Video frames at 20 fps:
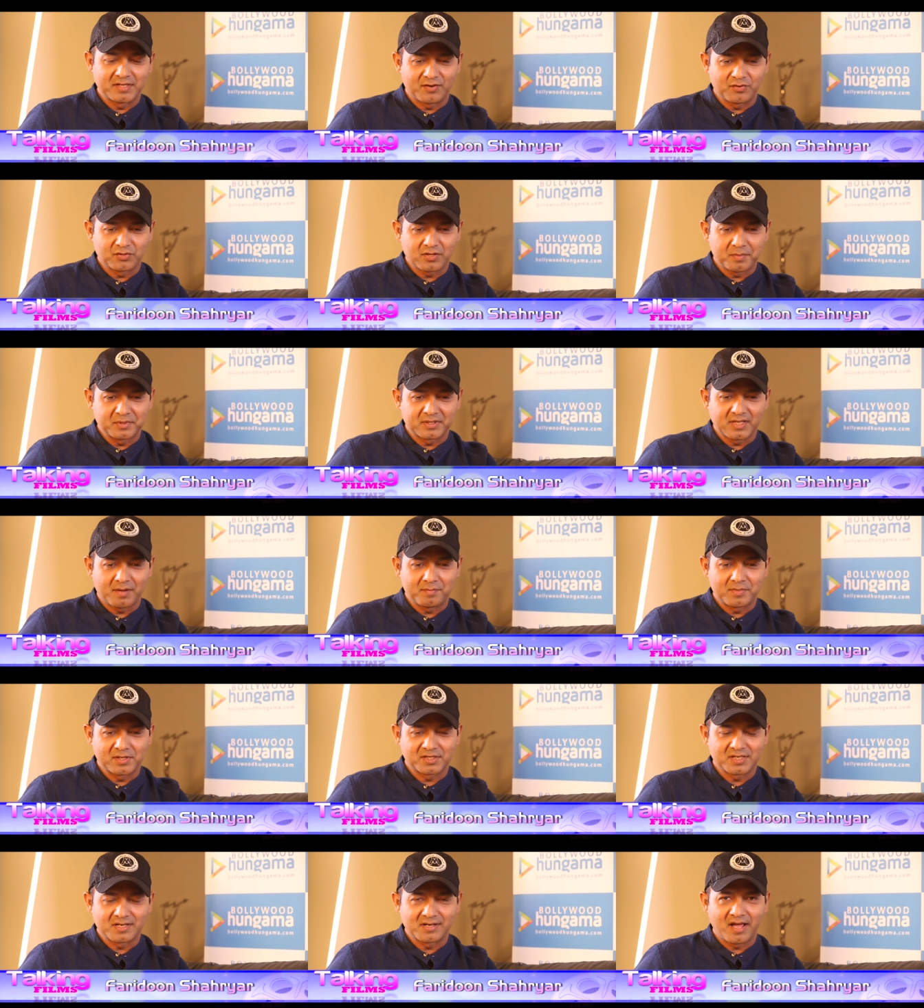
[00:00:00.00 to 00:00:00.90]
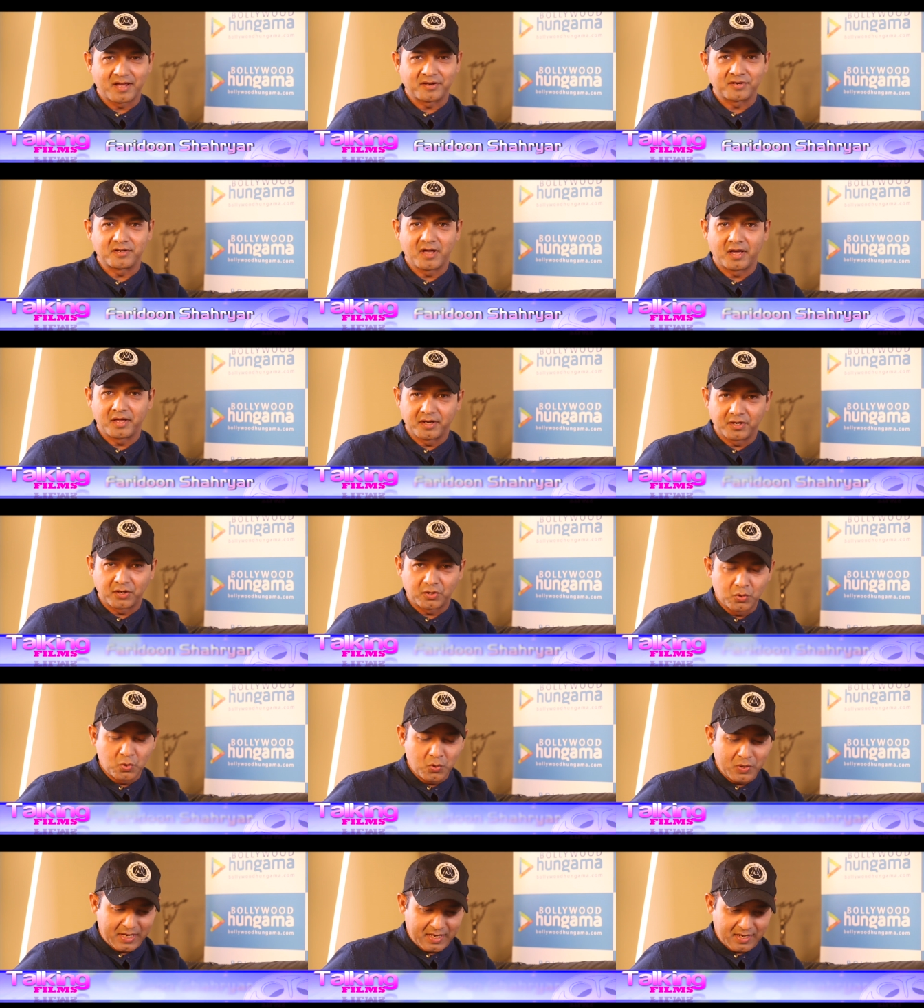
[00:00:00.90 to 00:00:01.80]
That was Amitabh Bachchan in
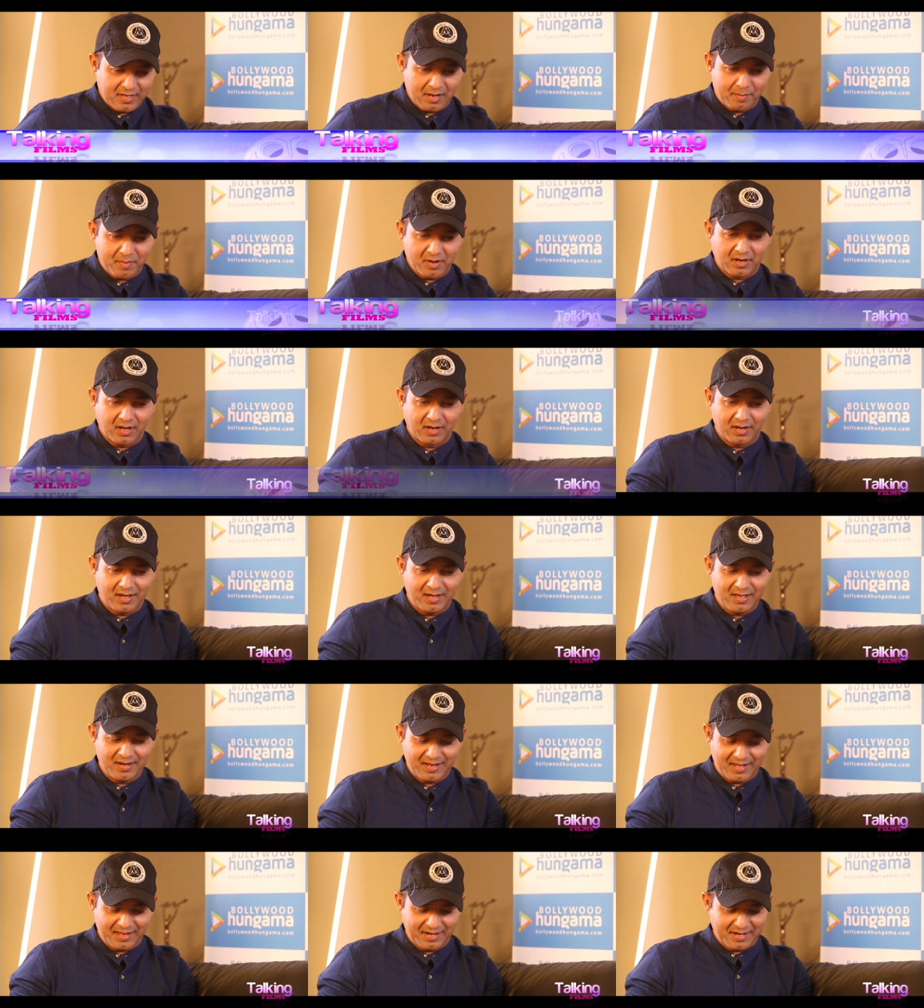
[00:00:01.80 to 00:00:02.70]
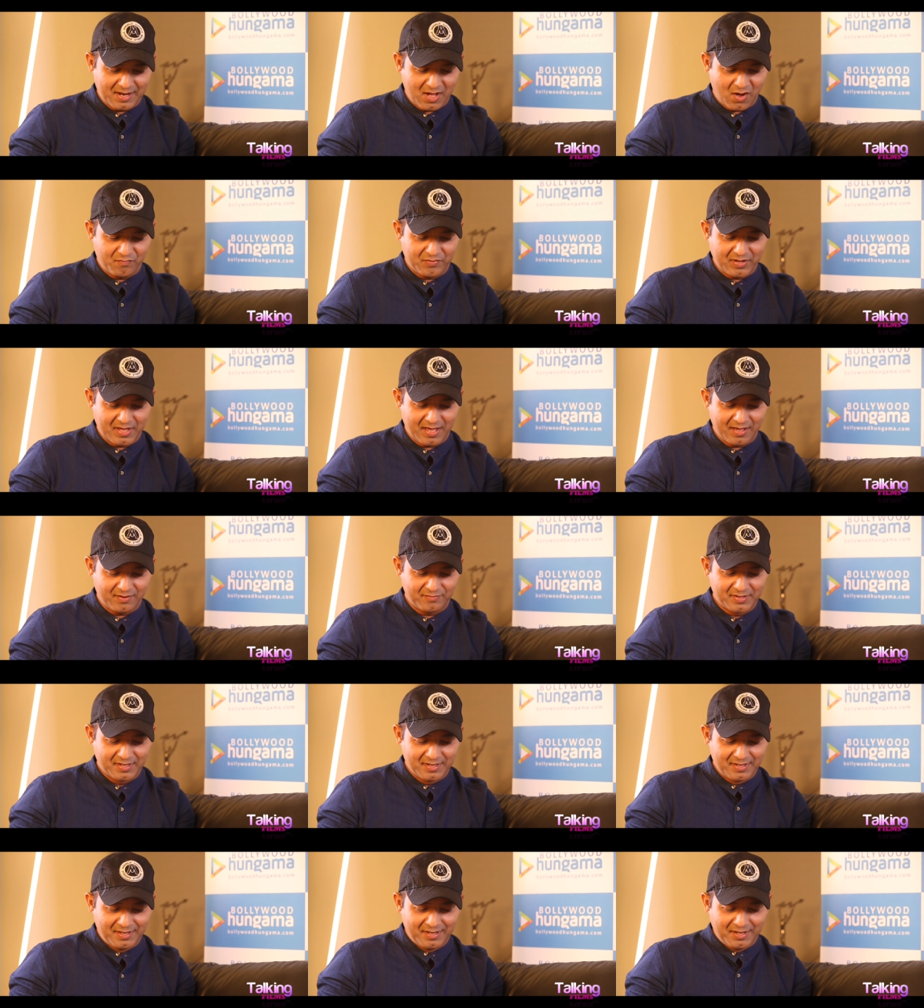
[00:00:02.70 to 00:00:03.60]
1982 in Namak Halal. And now we
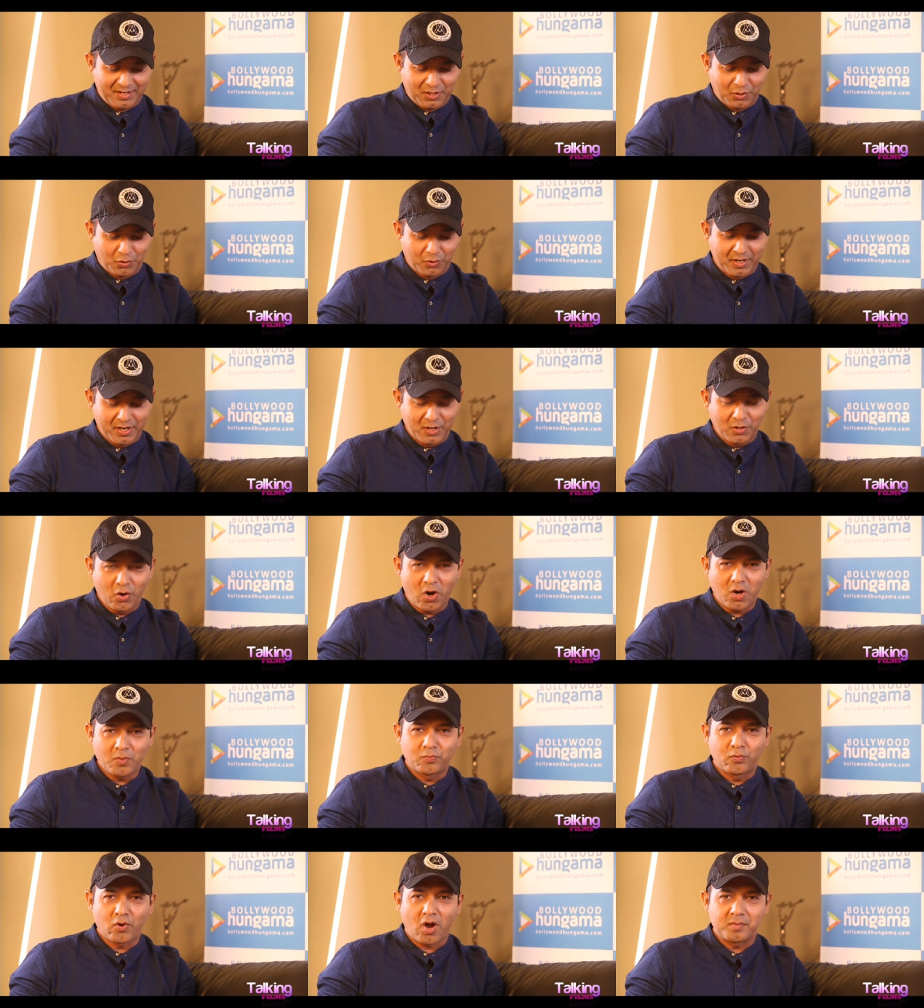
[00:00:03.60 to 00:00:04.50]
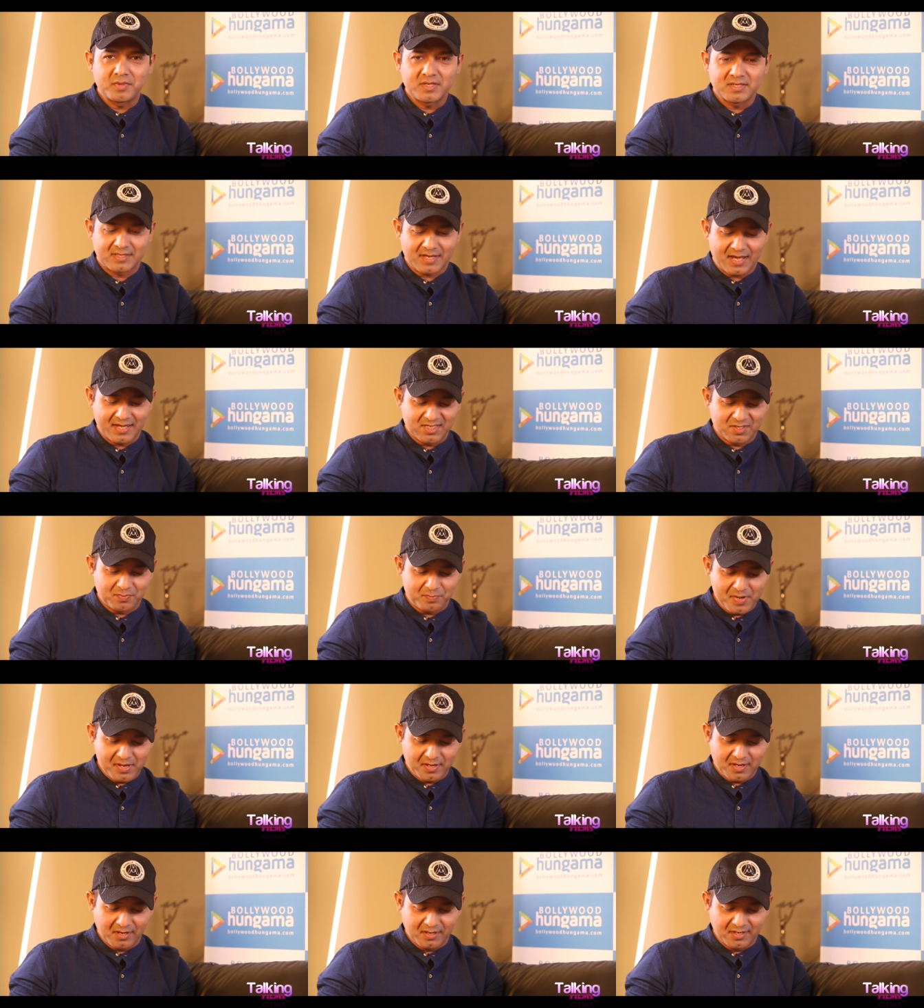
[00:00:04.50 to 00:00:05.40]
have, today God promise, I
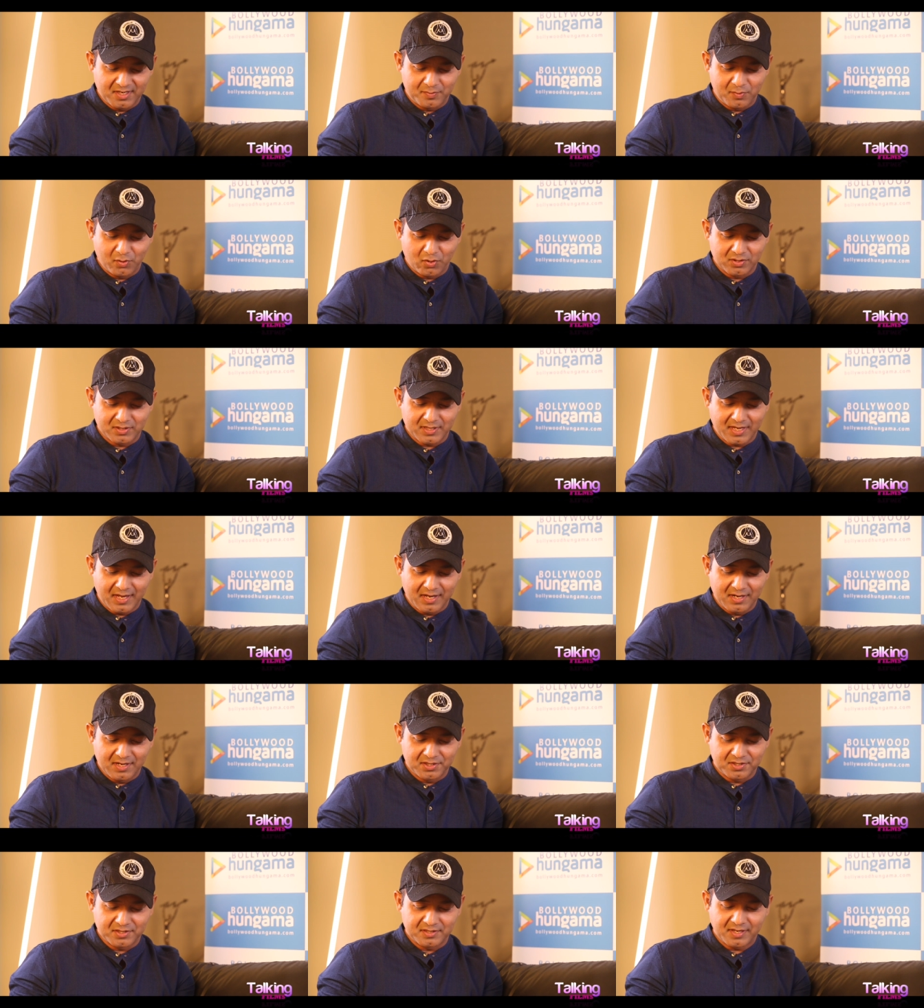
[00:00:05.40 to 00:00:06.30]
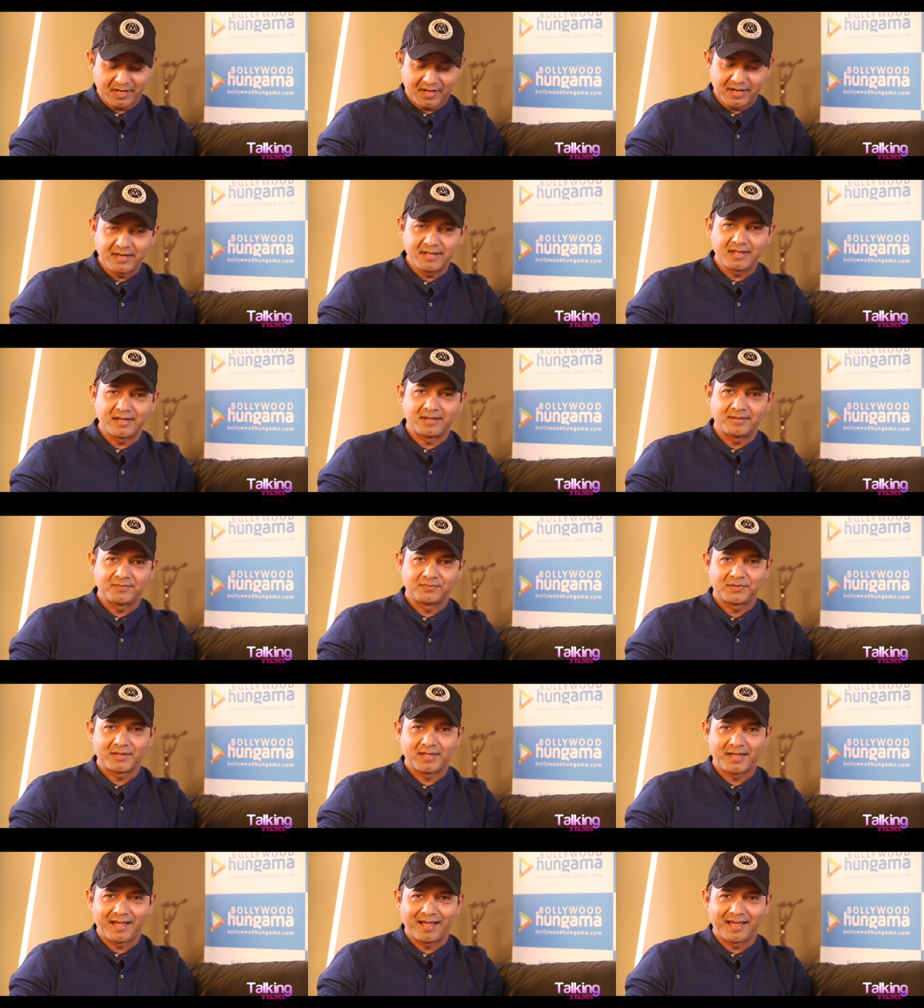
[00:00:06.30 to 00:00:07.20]
speak English because English is India
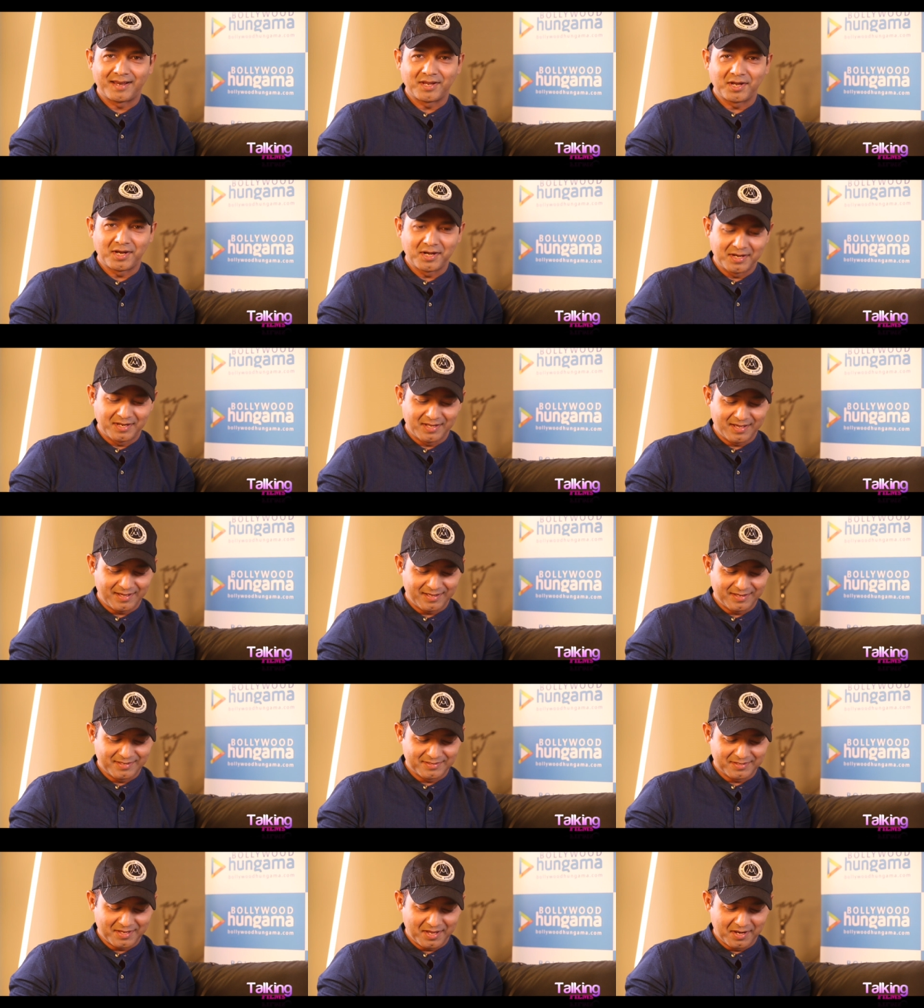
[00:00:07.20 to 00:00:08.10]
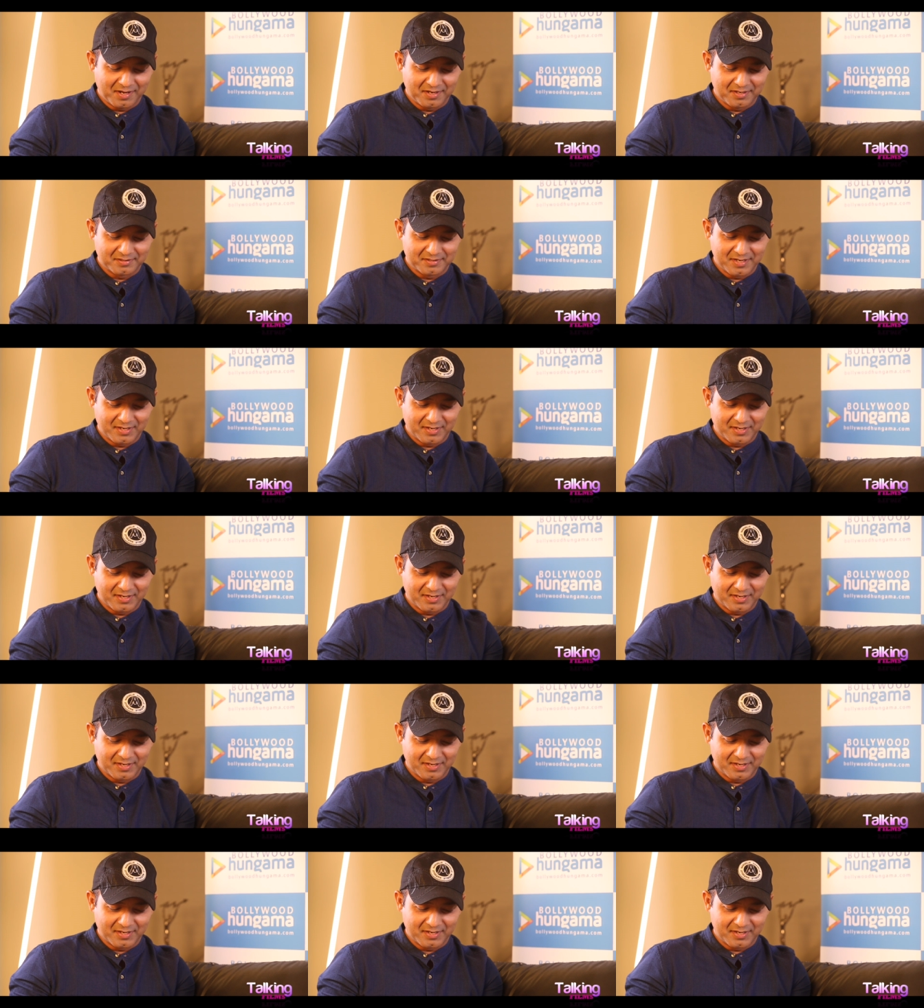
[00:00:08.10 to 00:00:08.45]
and India is English.